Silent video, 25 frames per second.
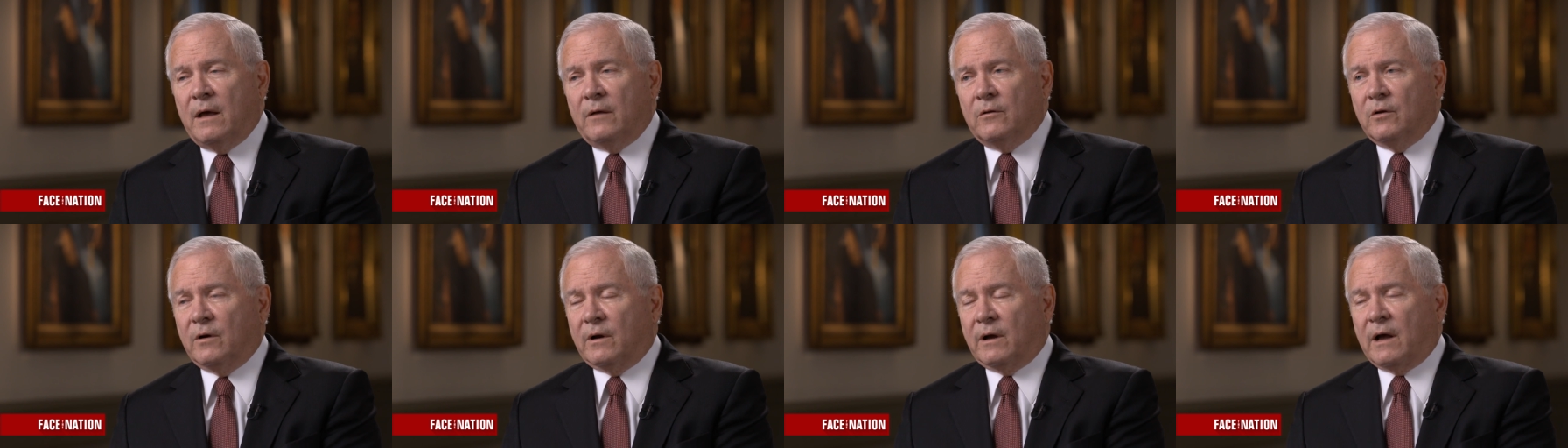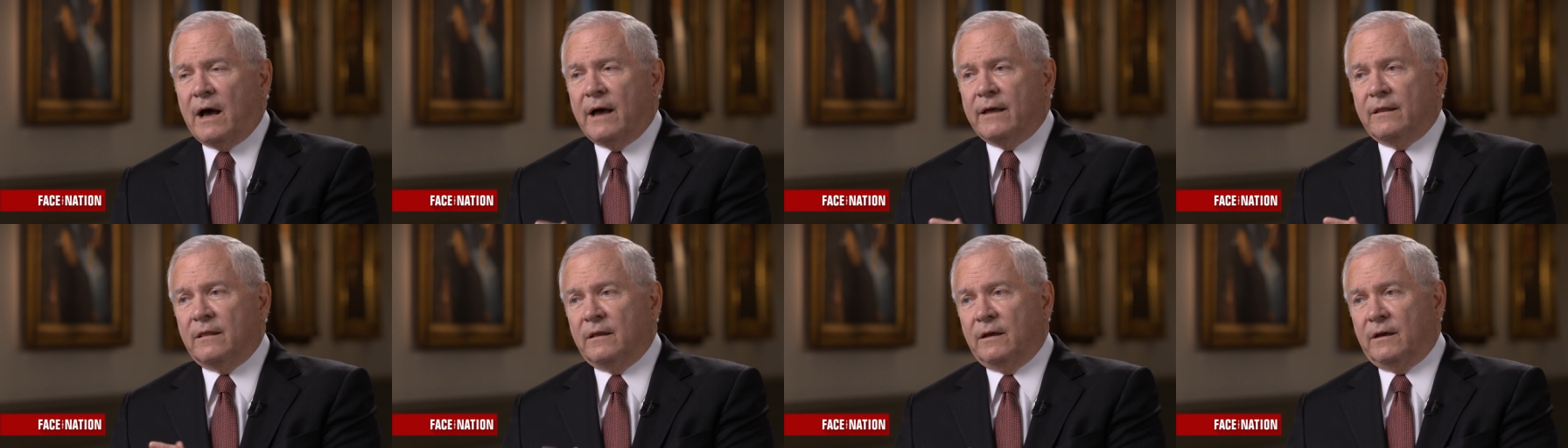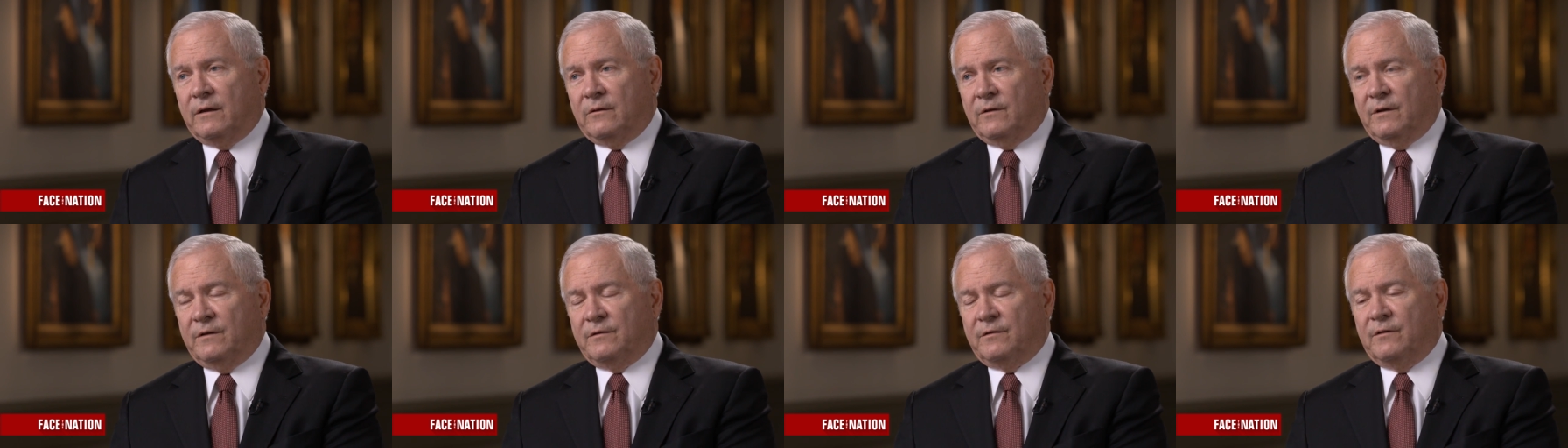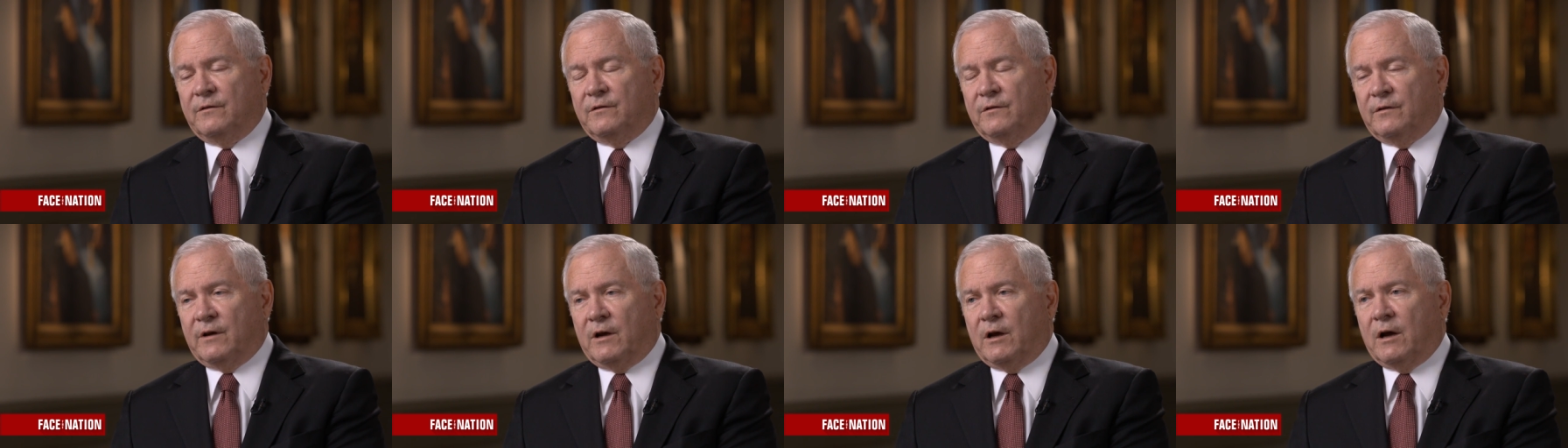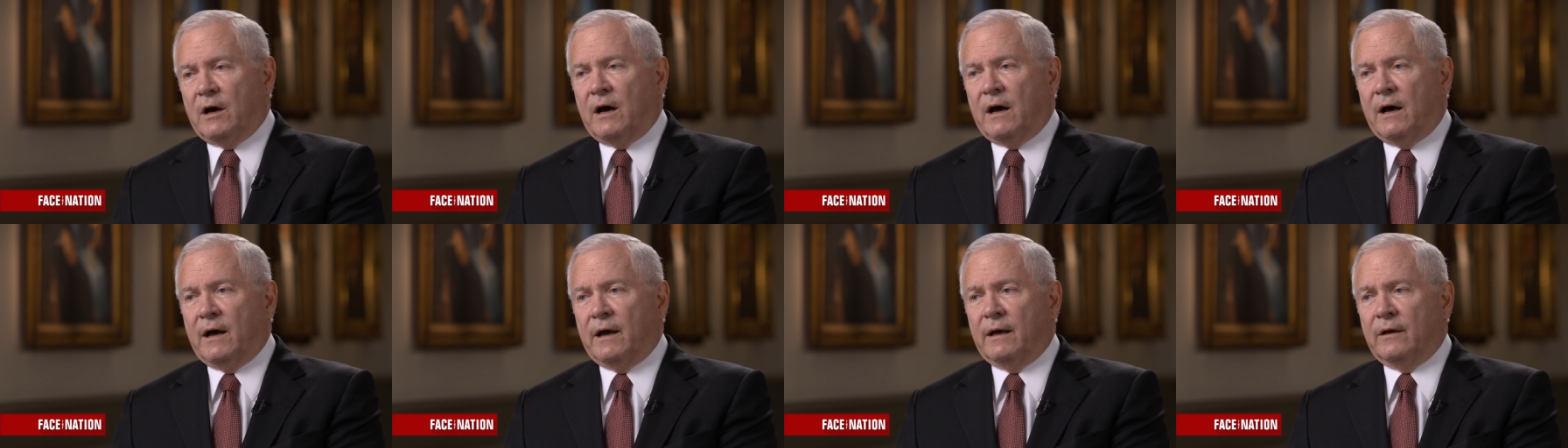Look, I think this is a
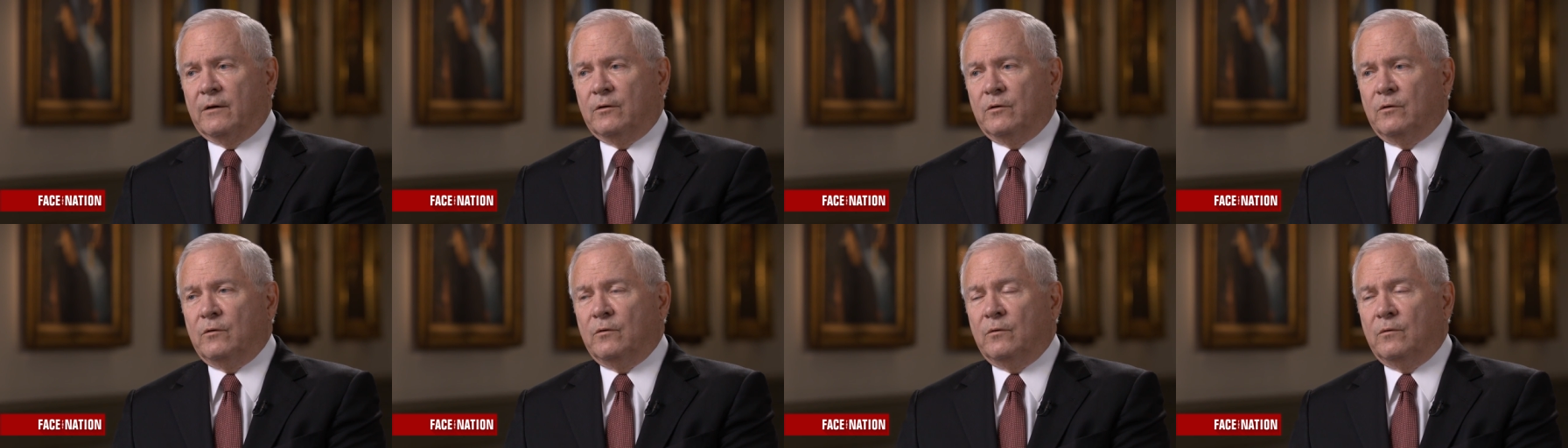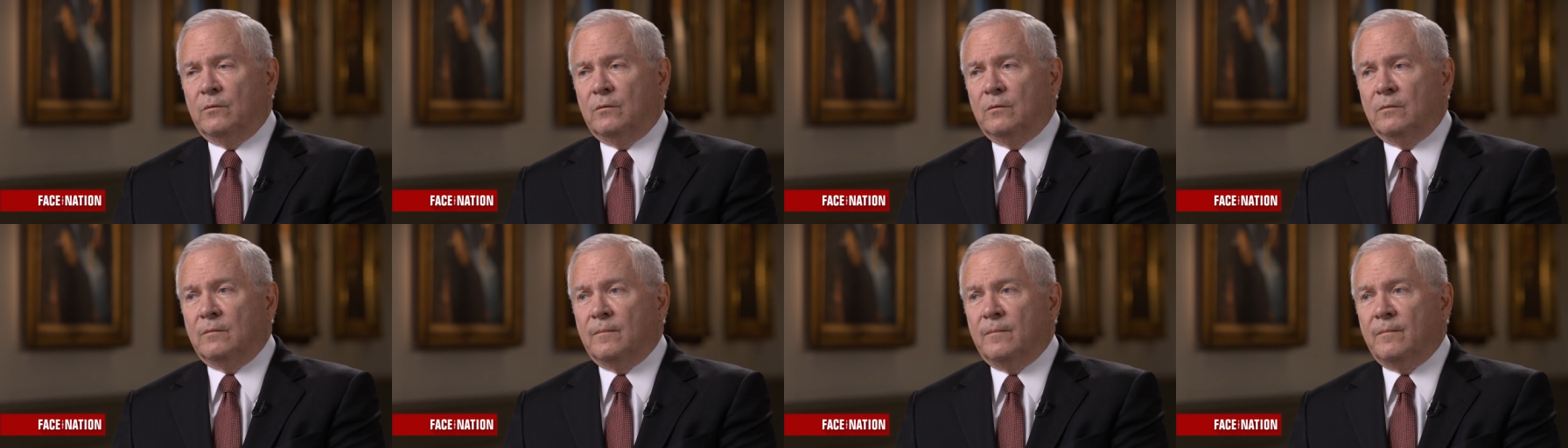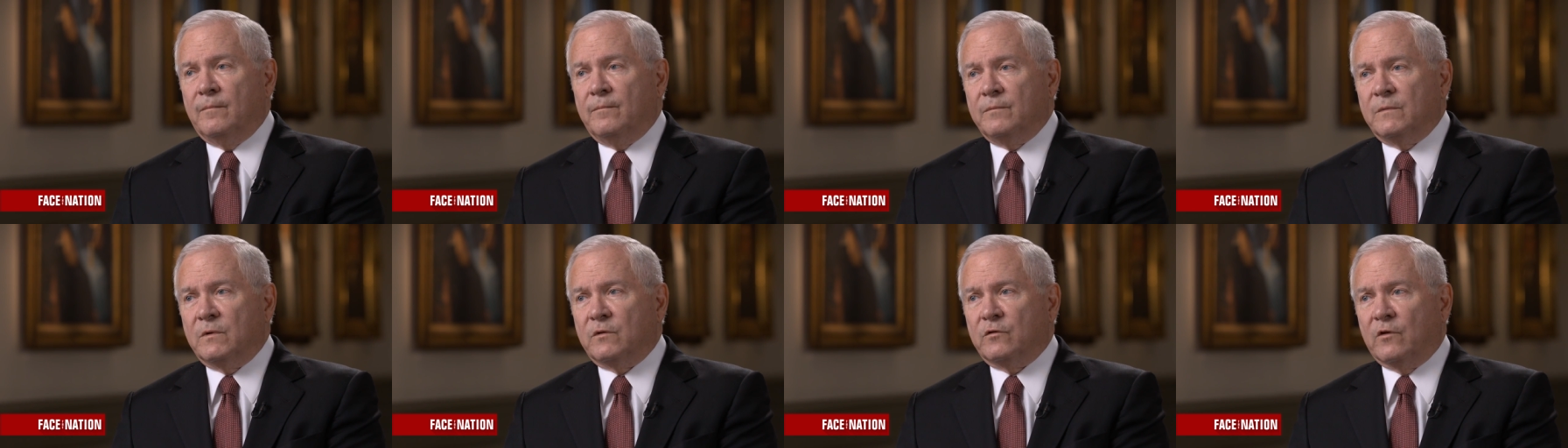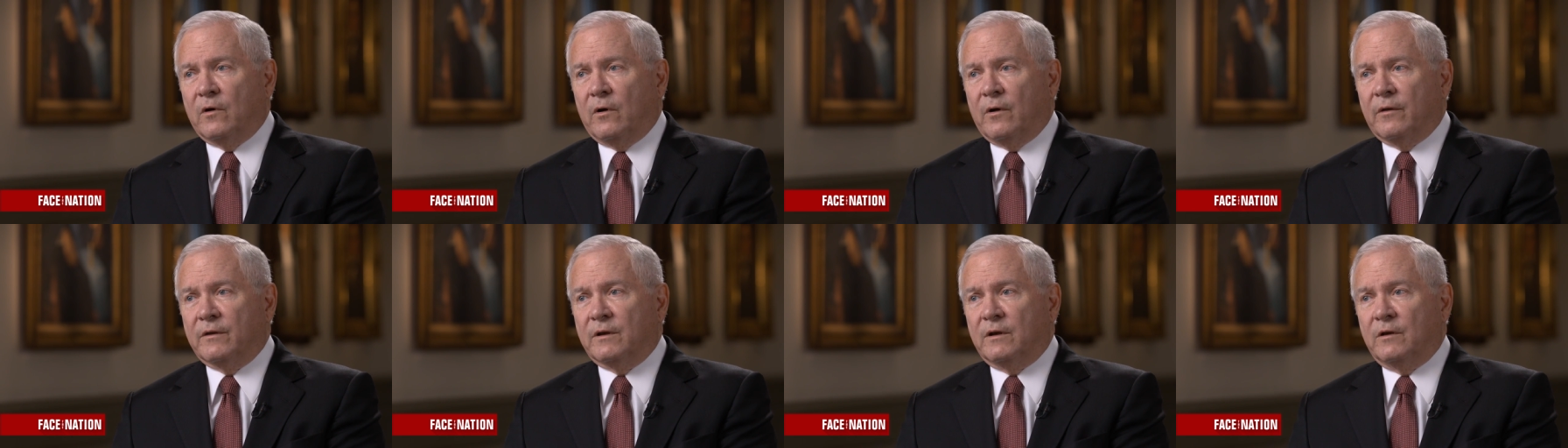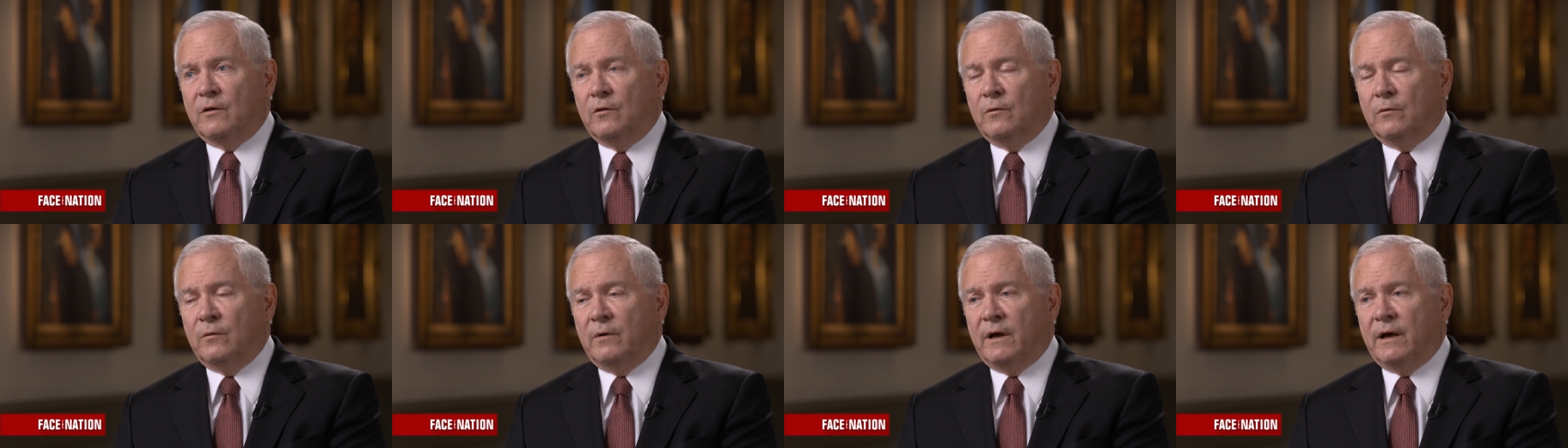guy who saw the
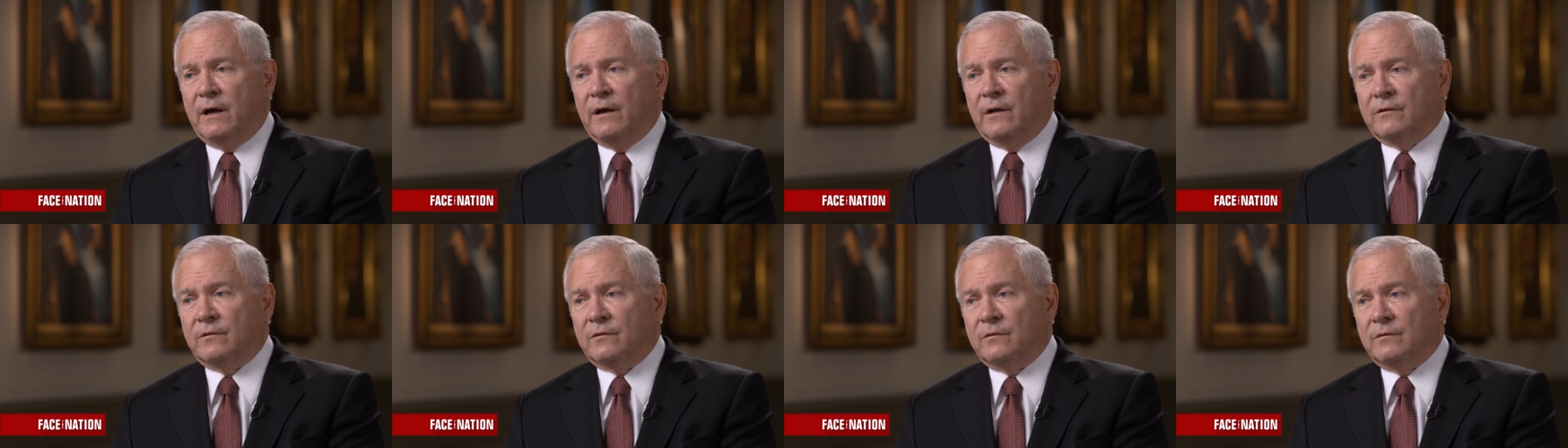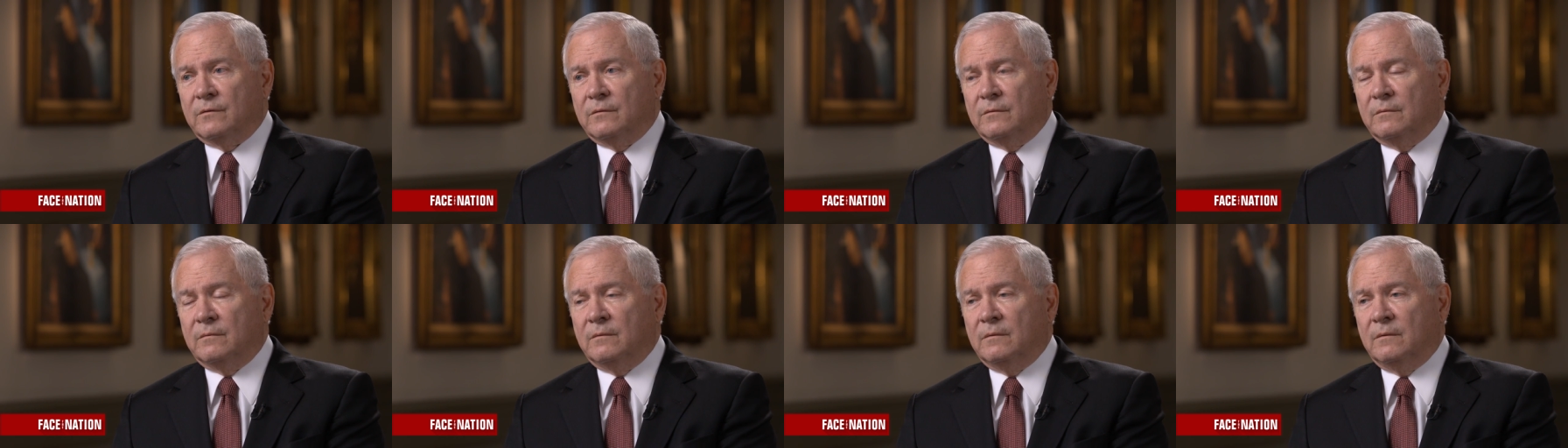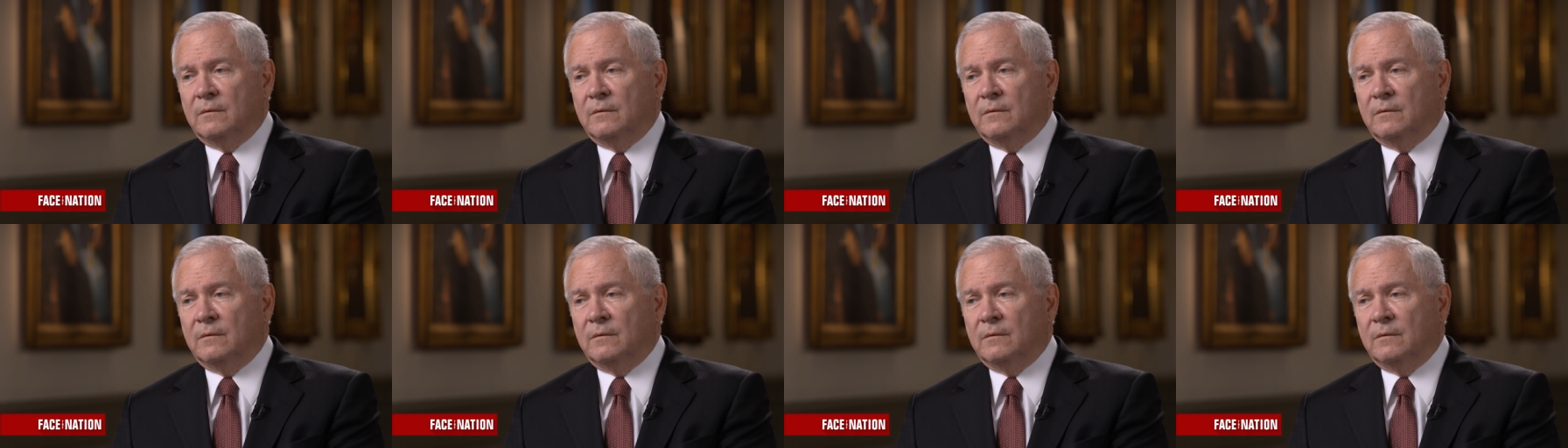U S